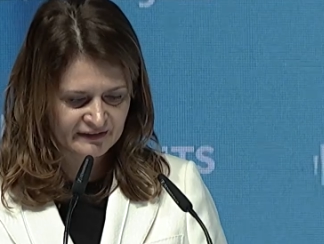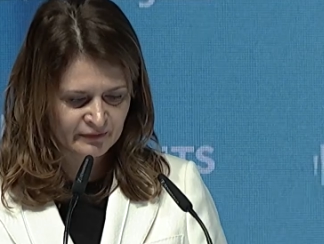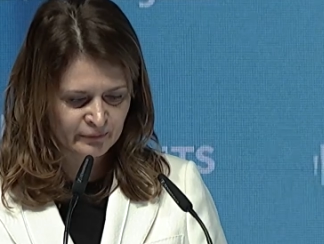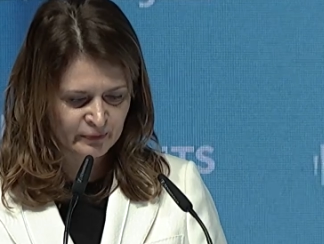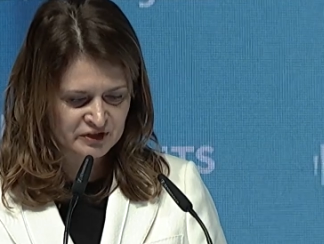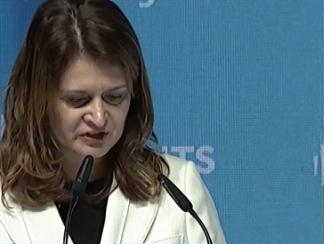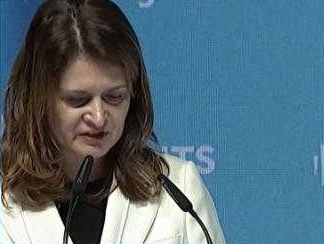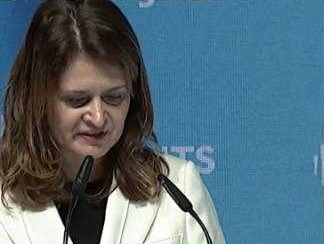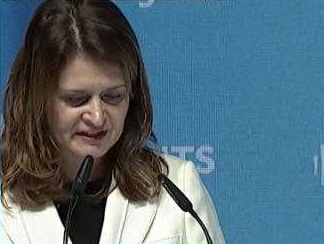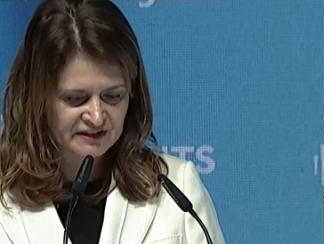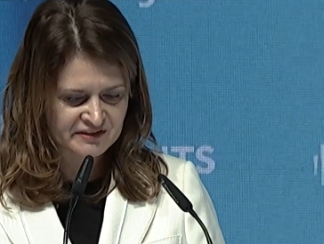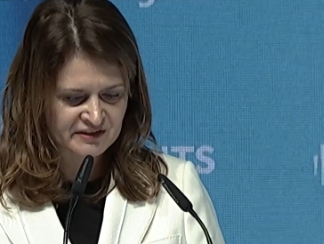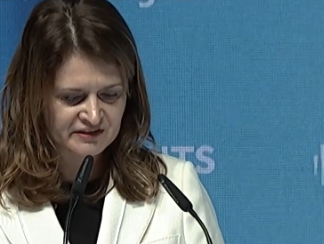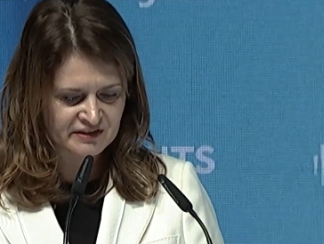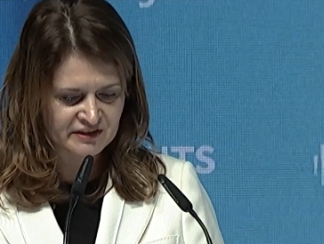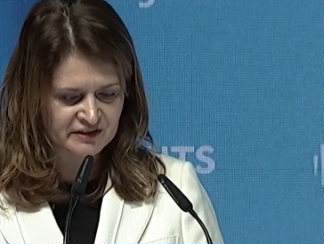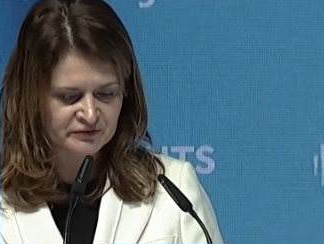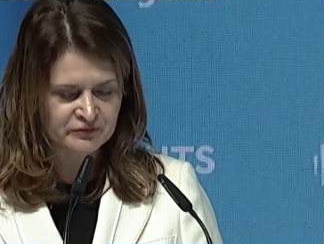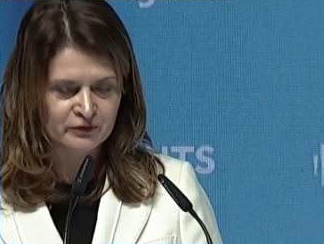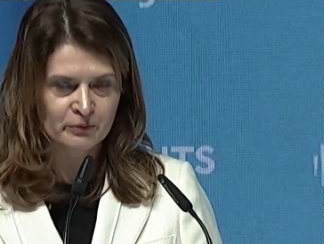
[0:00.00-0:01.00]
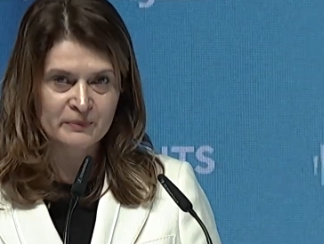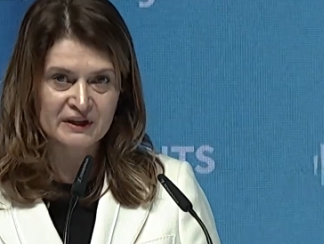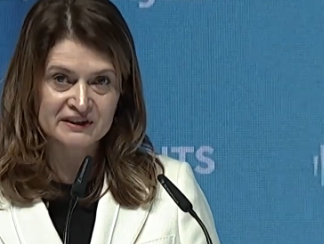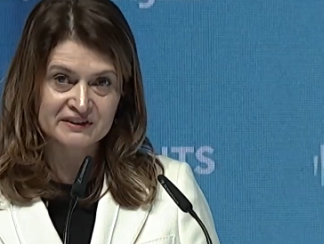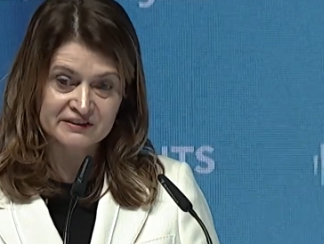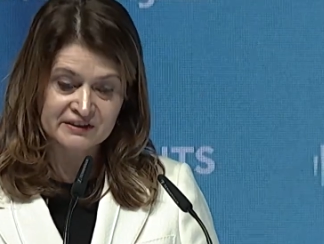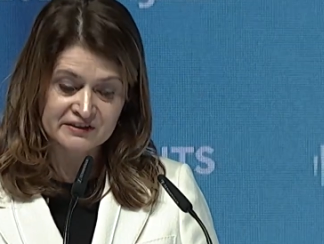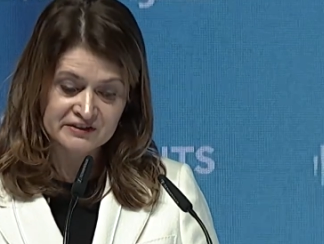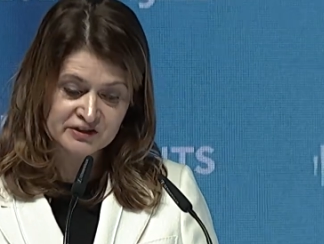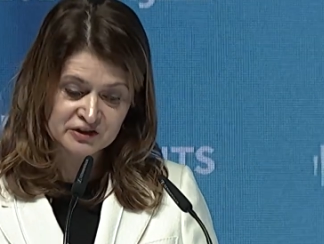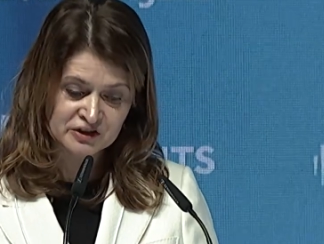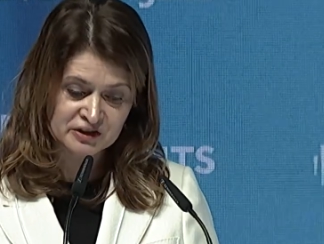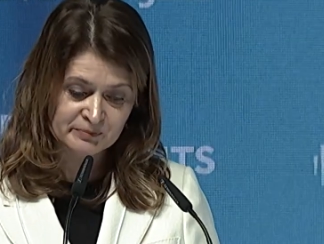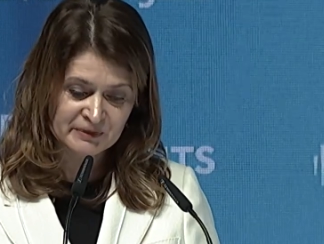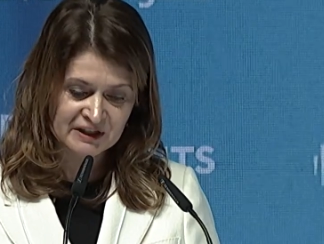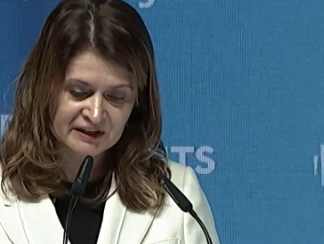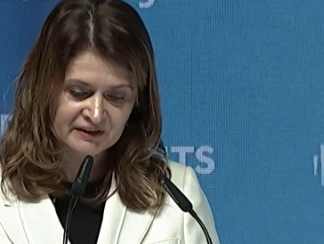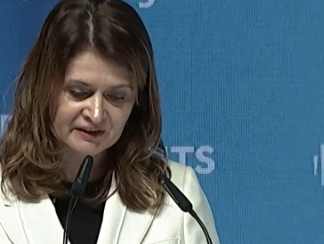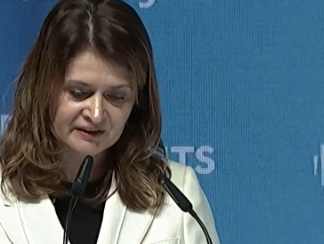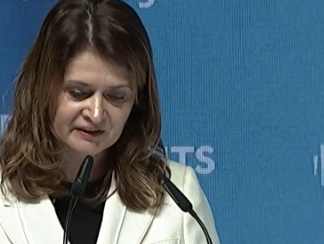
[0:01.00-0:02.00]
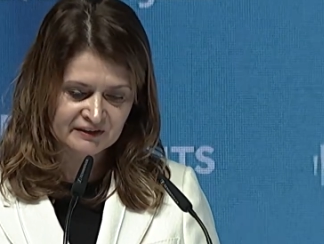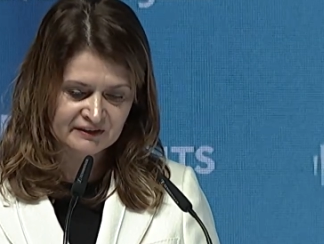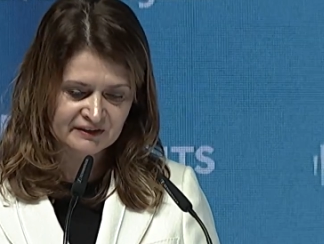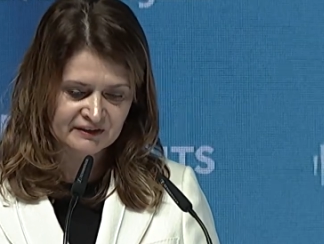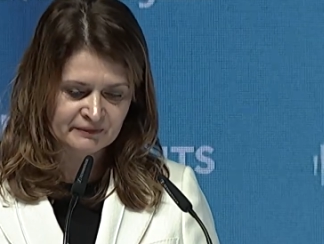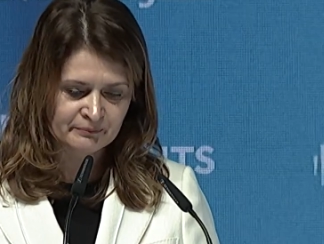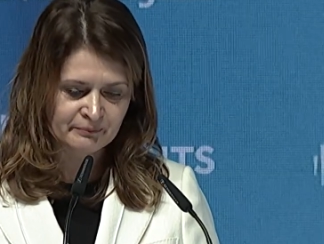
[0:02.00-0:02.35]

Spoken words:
which is necessary for better decision making,